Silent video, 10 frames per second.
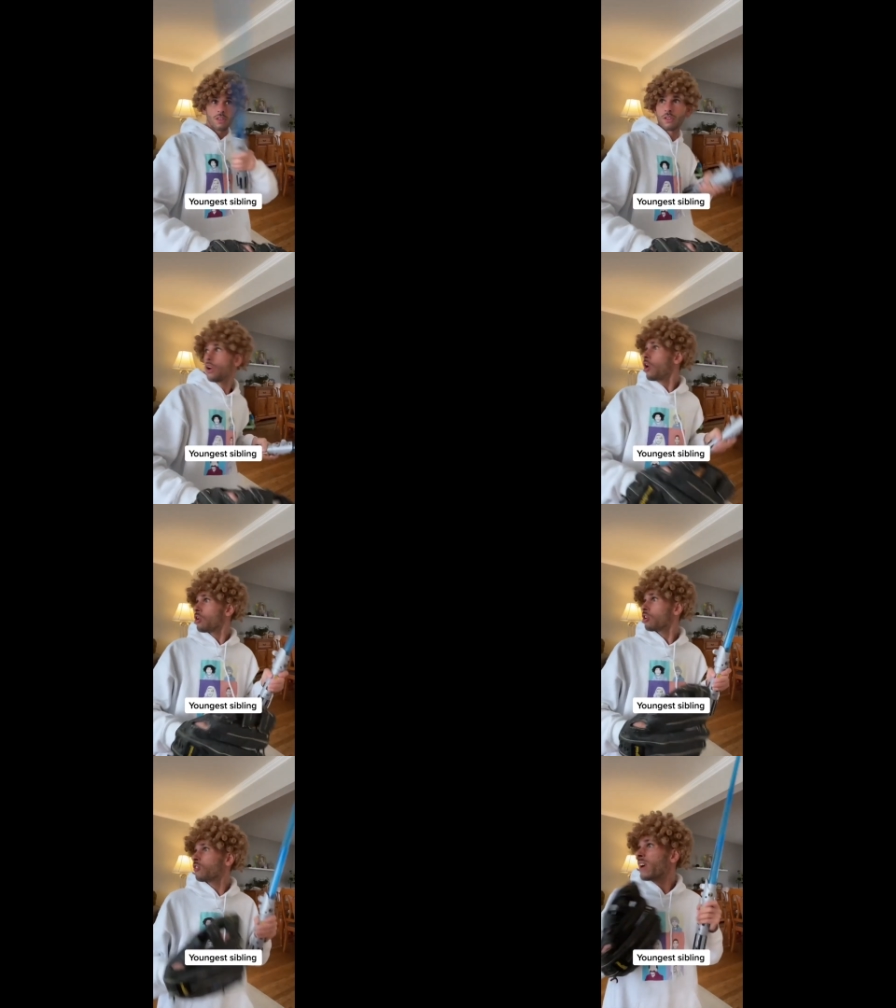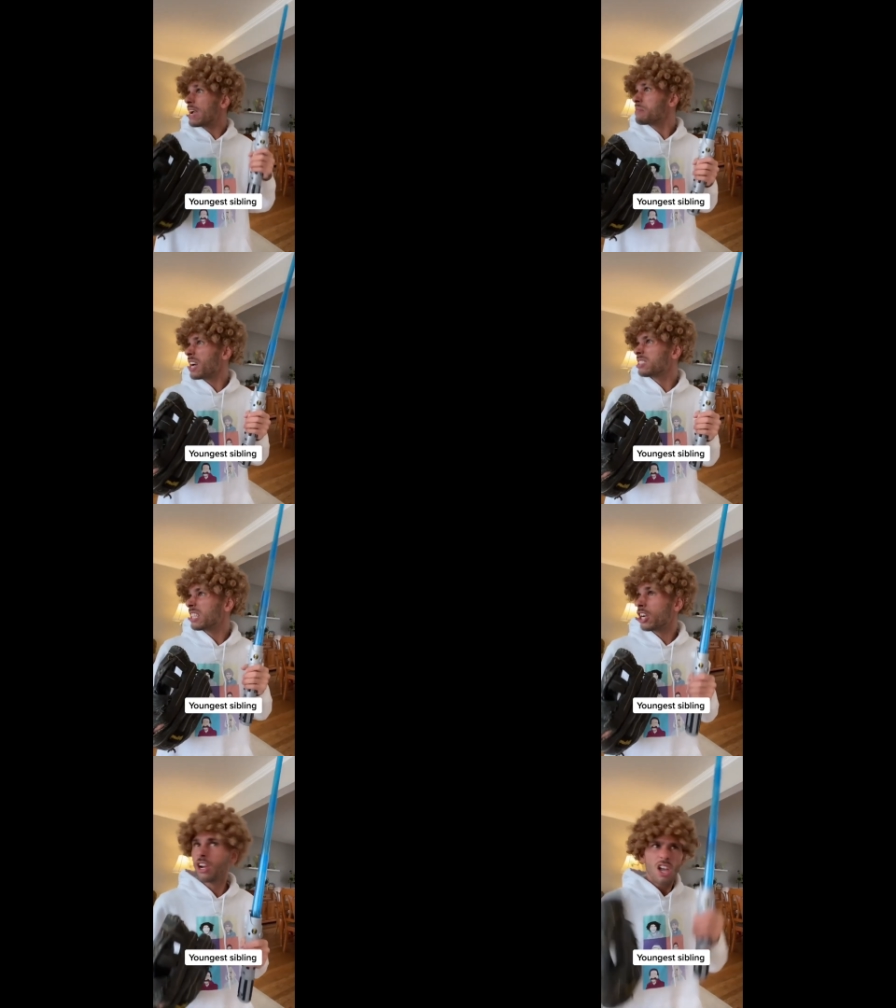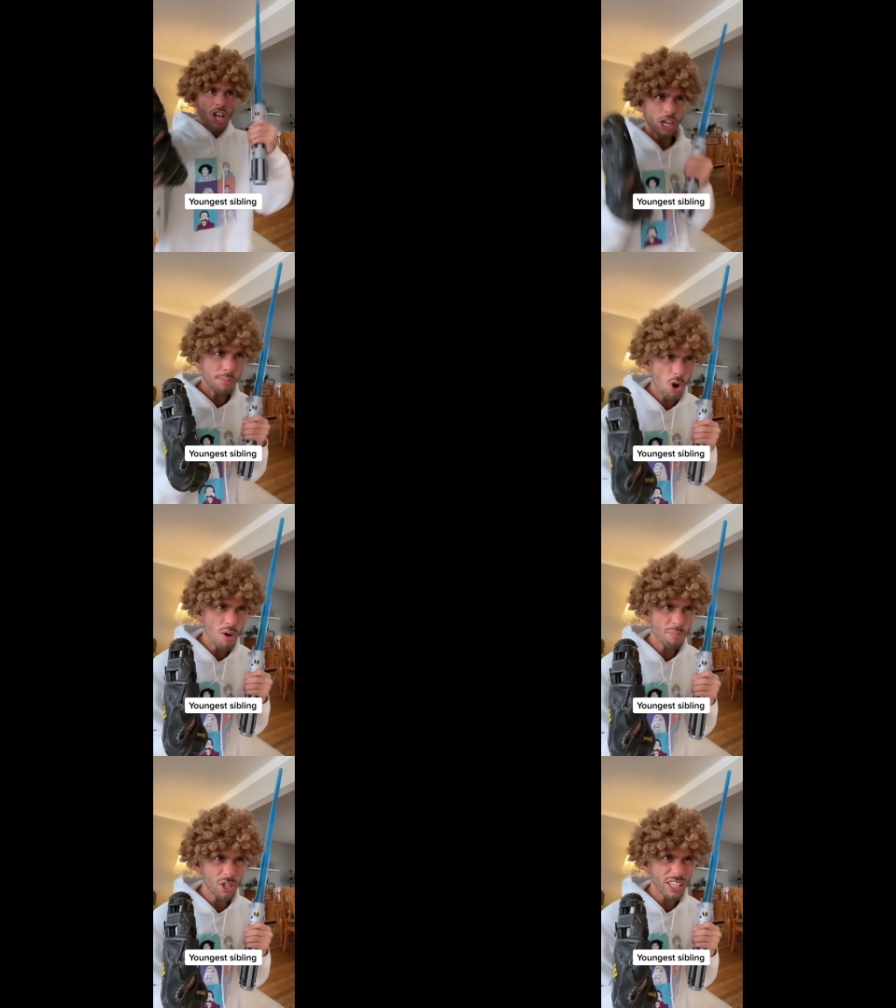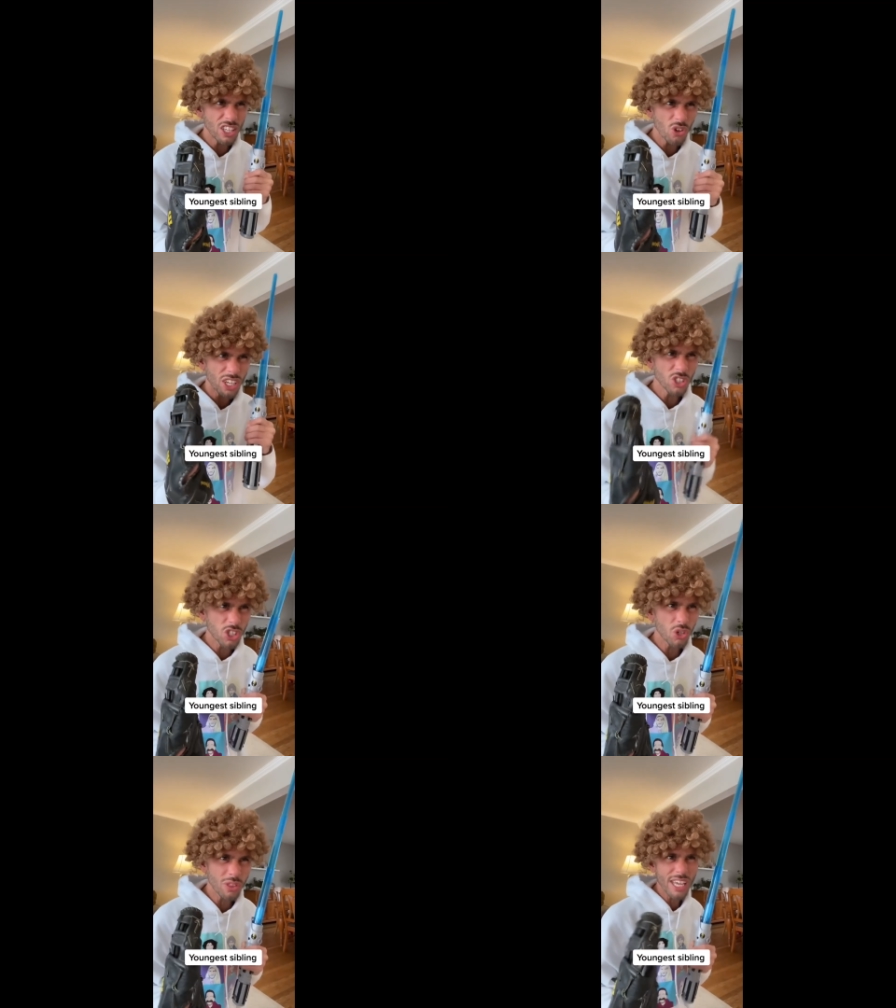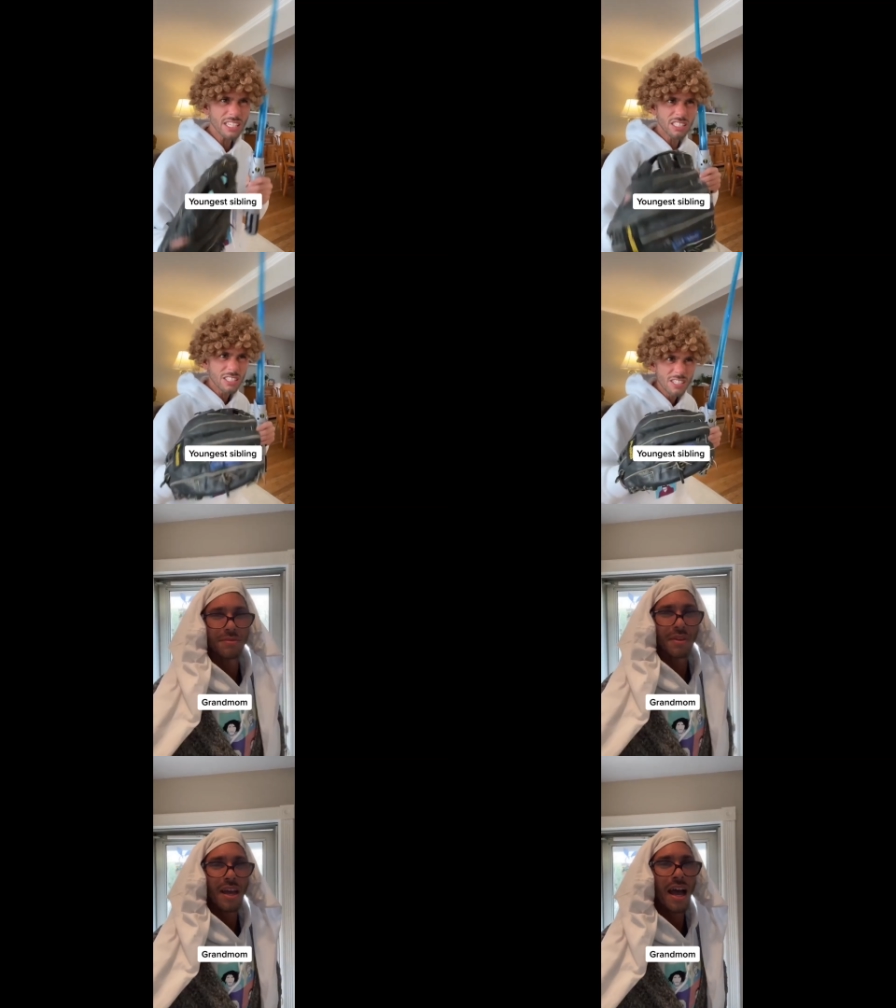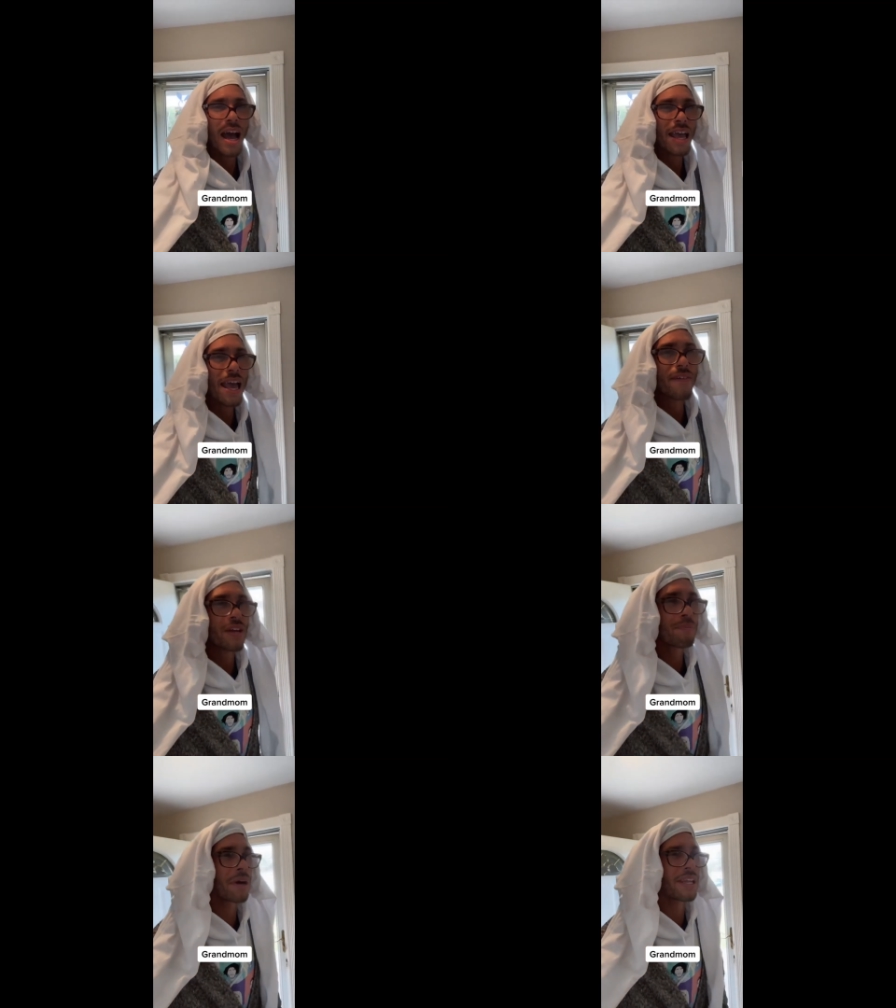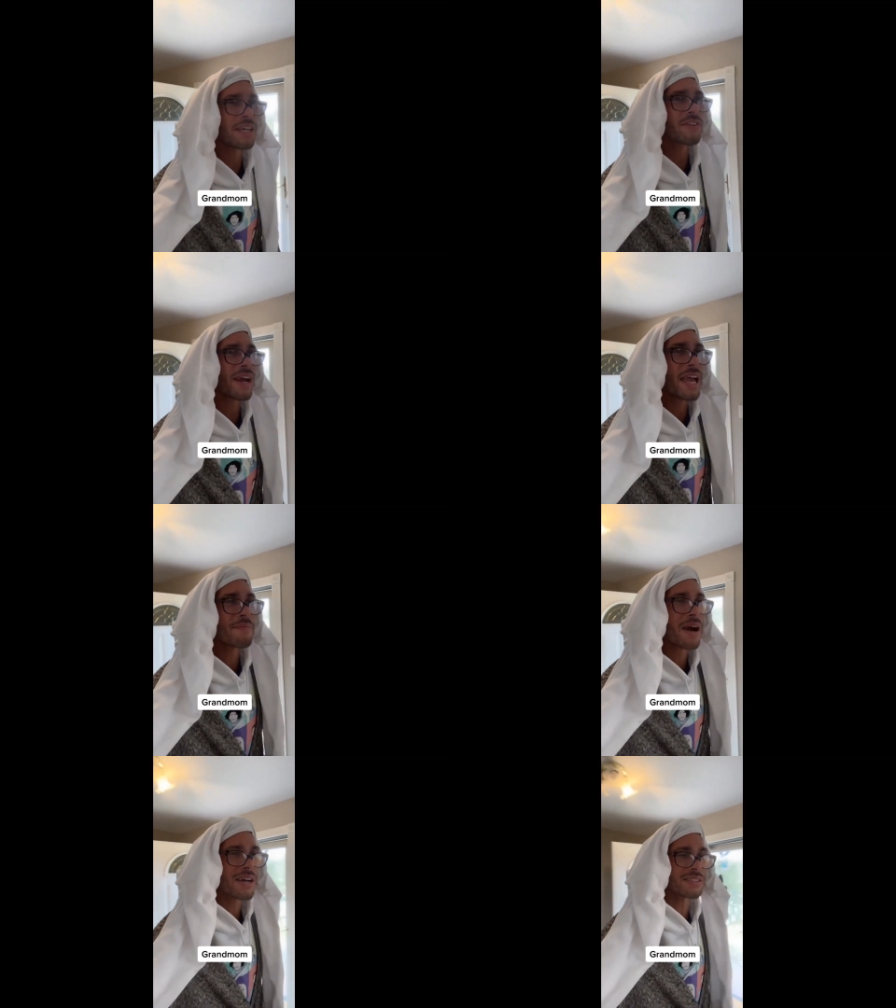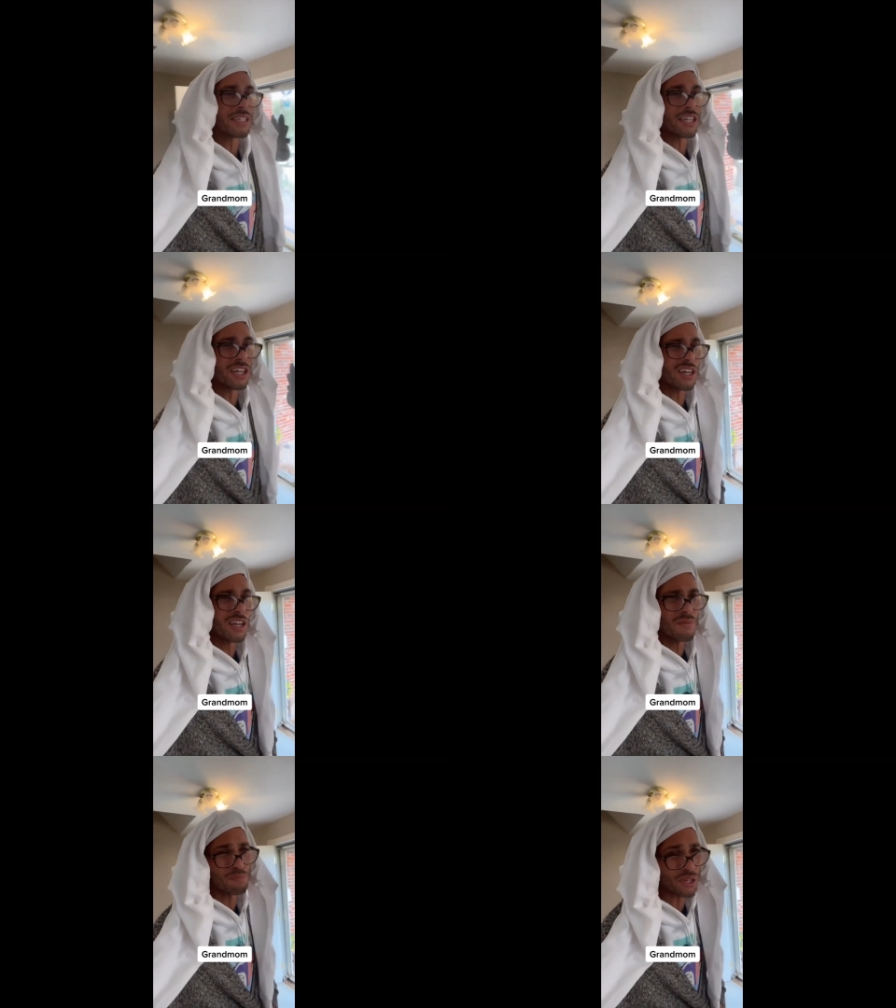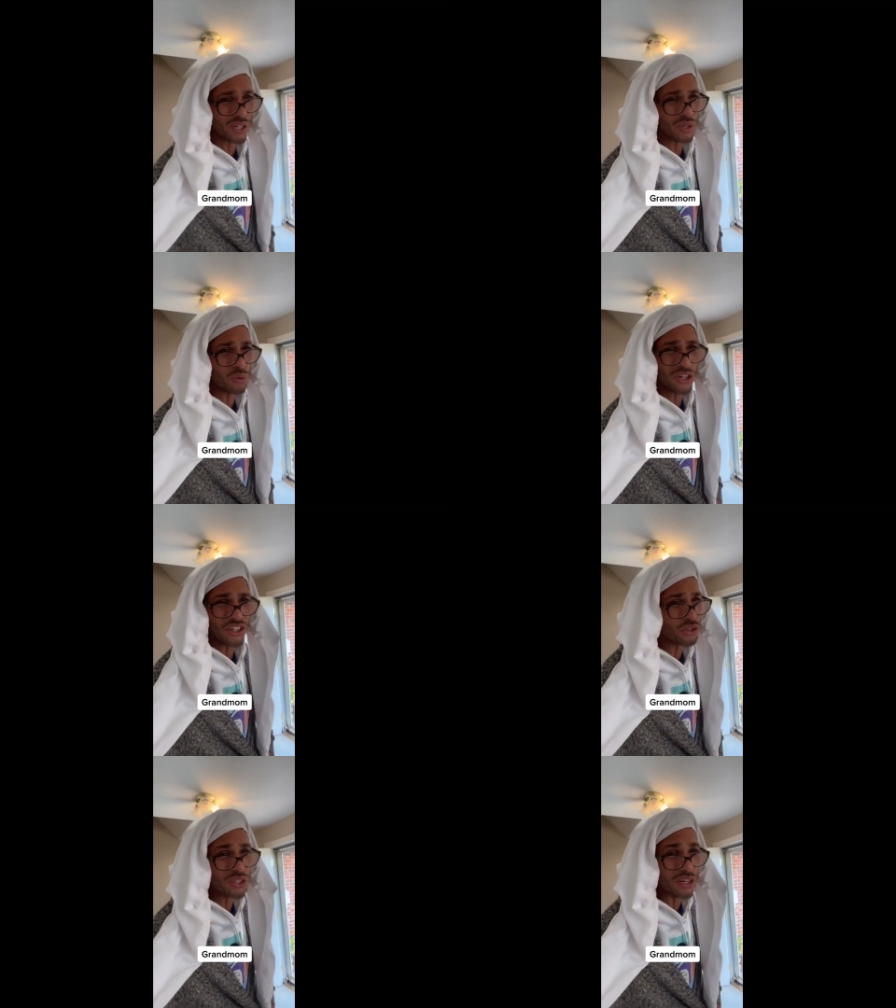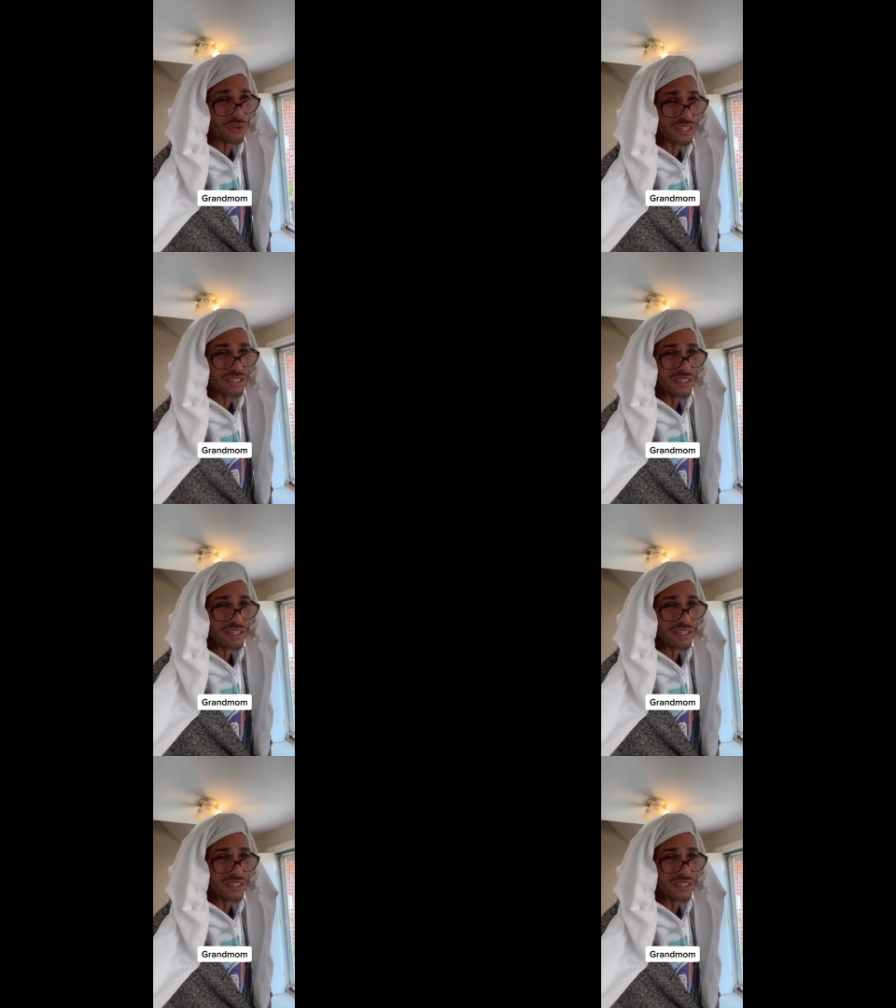Oh, Grandma's here. Come on, Billy. You can do this. Hi, everybody. Grandma's here. Billy, what are you doing?